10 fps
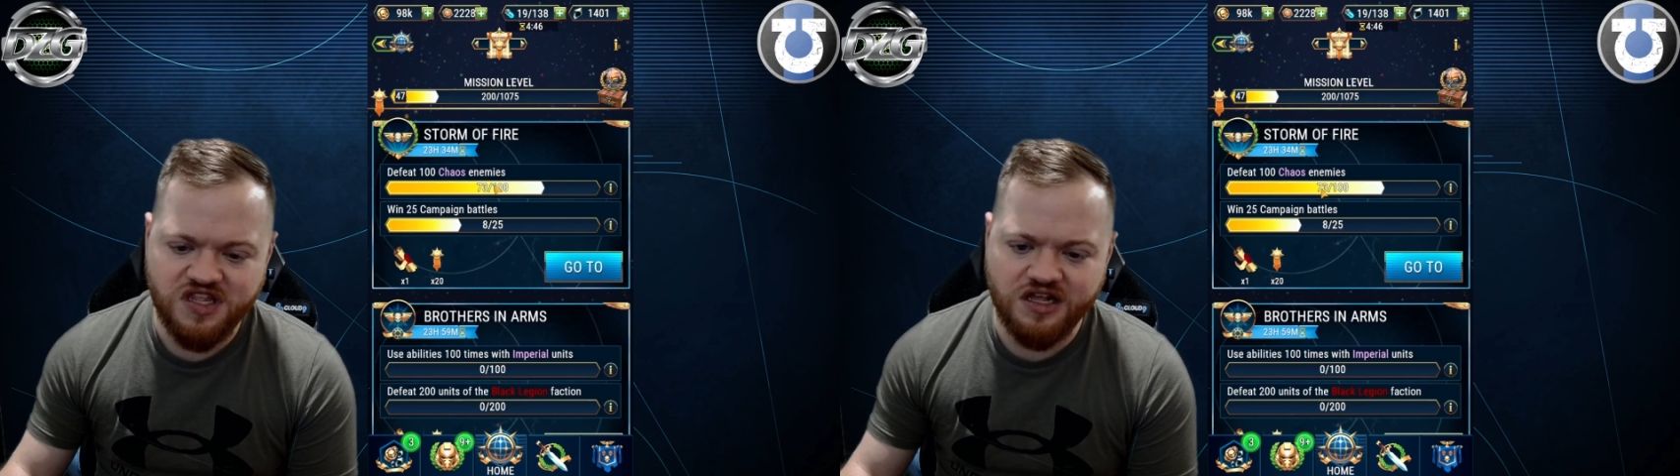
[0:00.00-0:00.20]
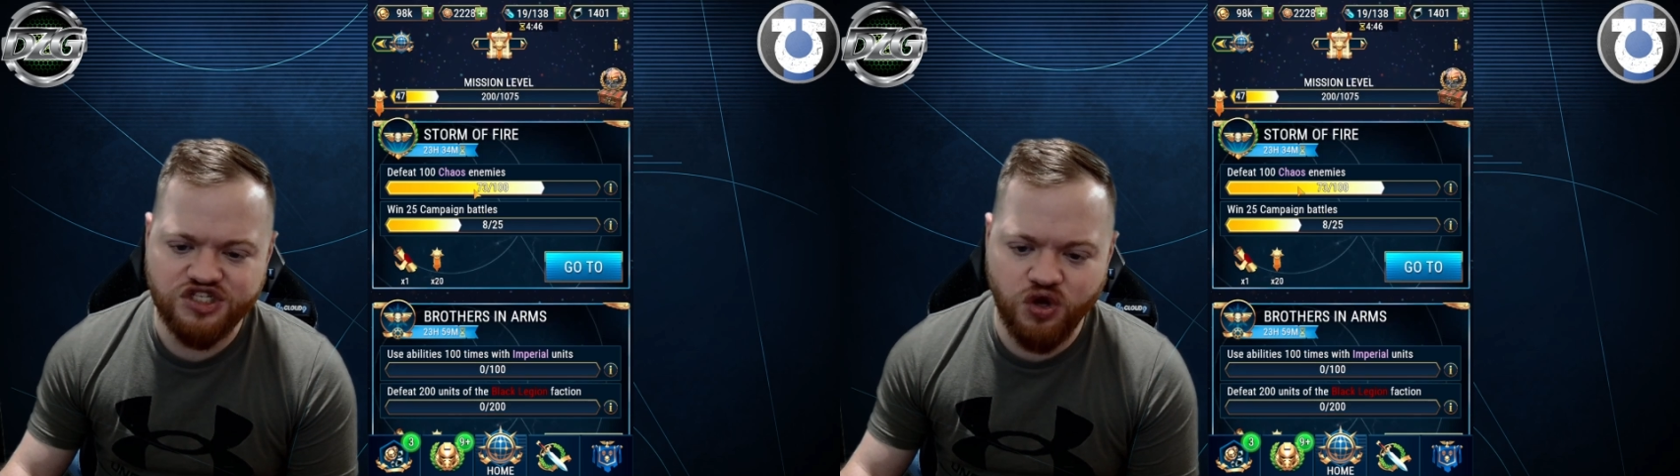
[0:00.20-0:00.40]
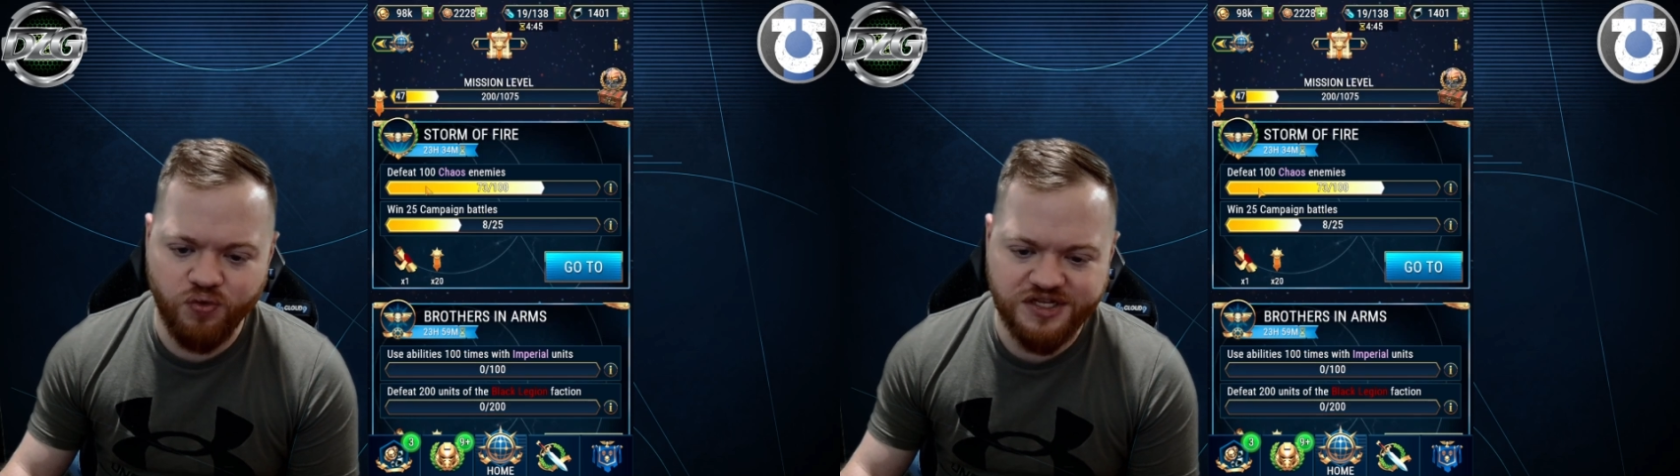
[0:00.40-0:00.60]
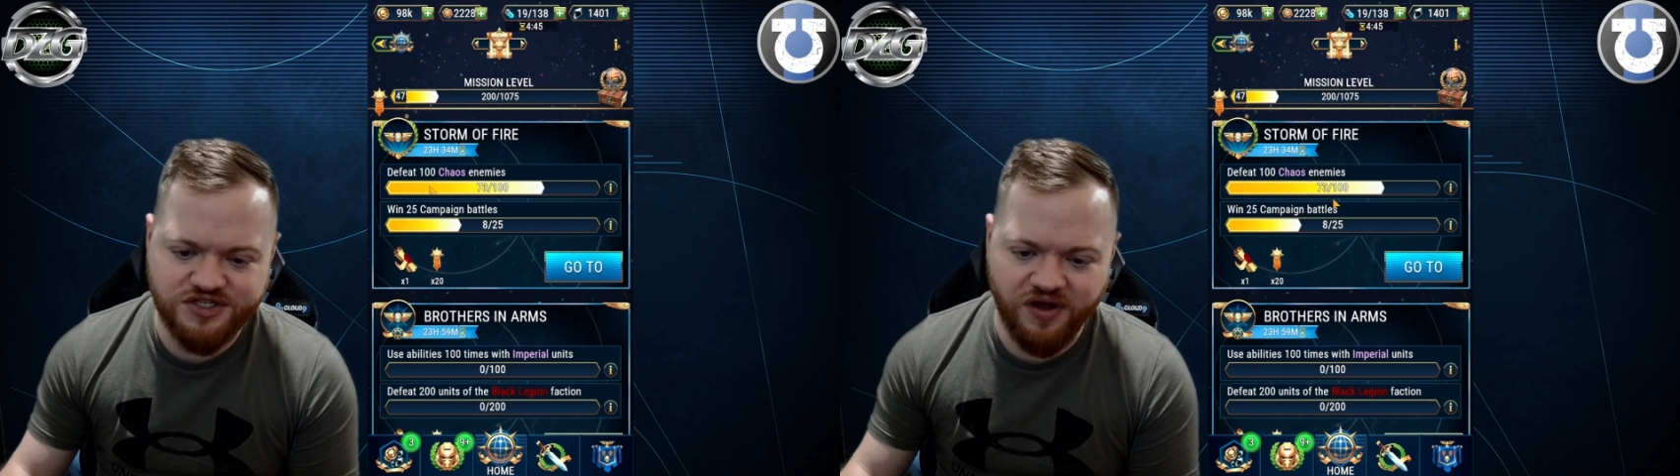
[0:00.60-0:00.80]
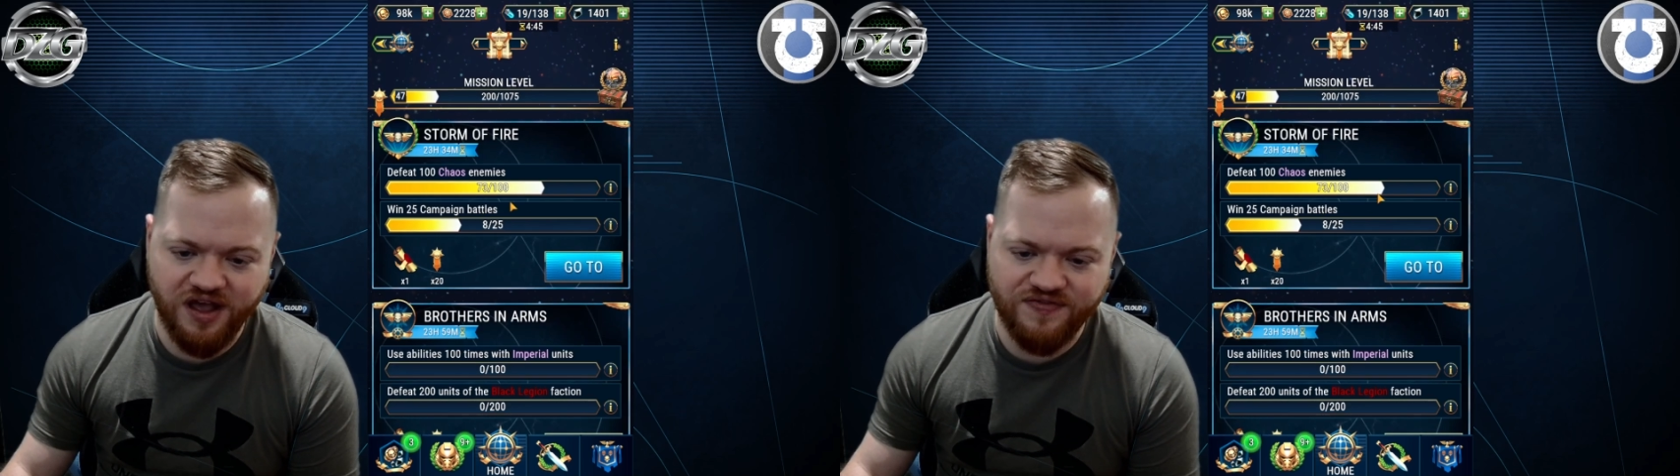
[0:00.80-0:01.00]
So we
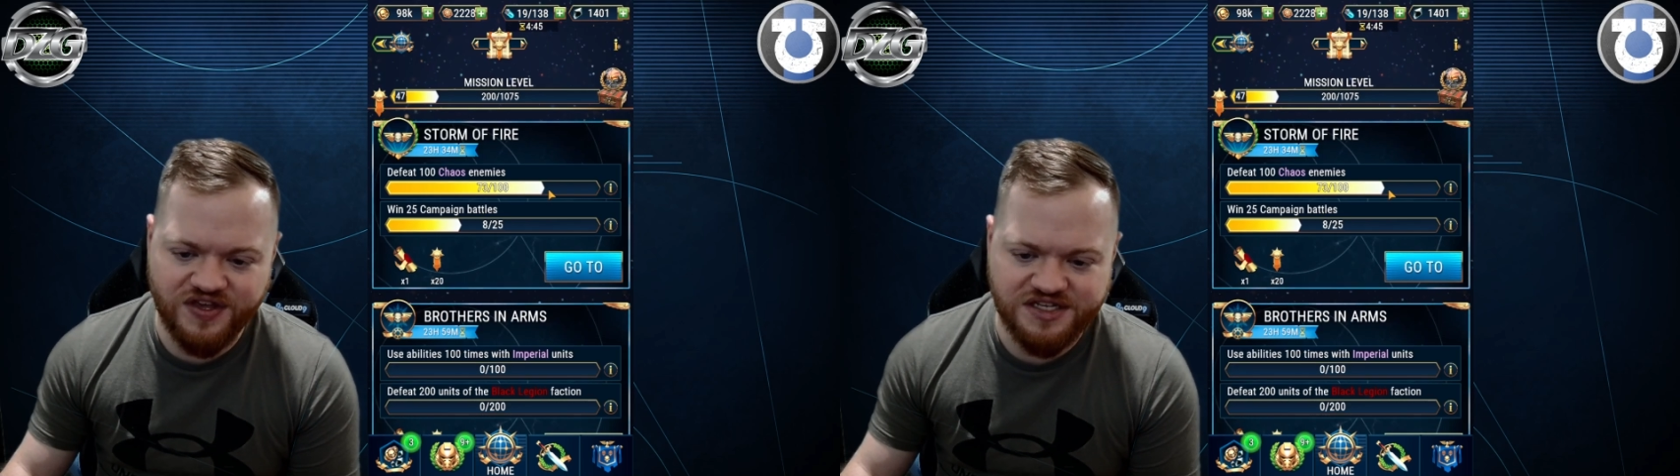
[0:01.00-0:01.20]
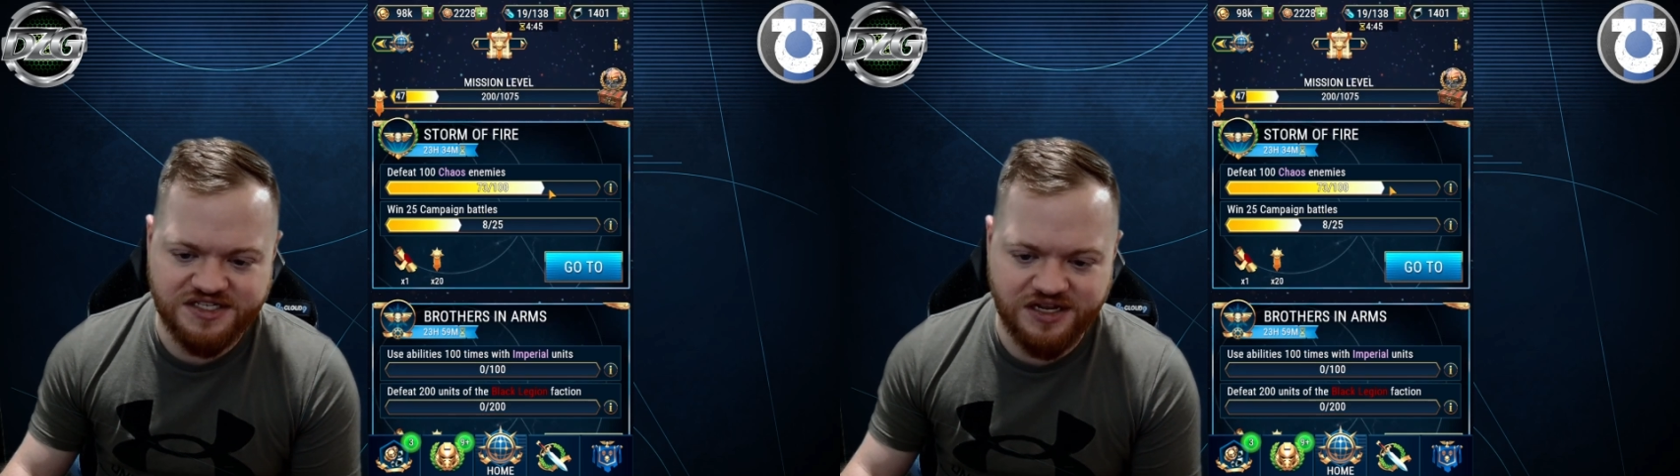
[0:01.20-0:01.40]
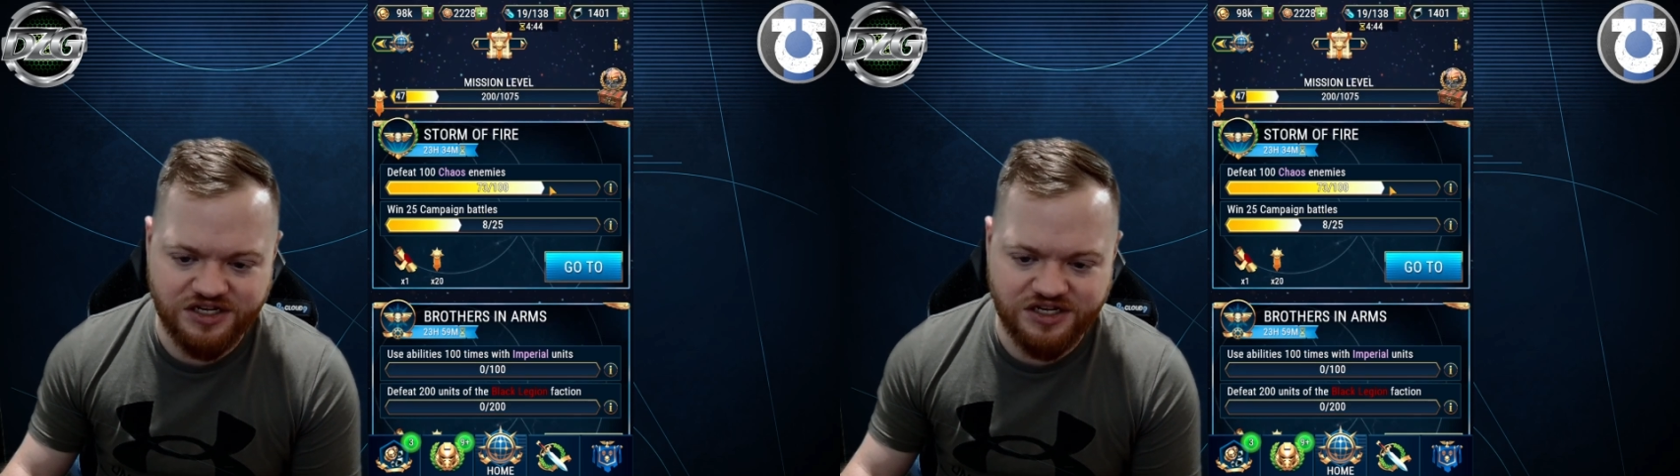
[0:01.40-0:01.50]
still have this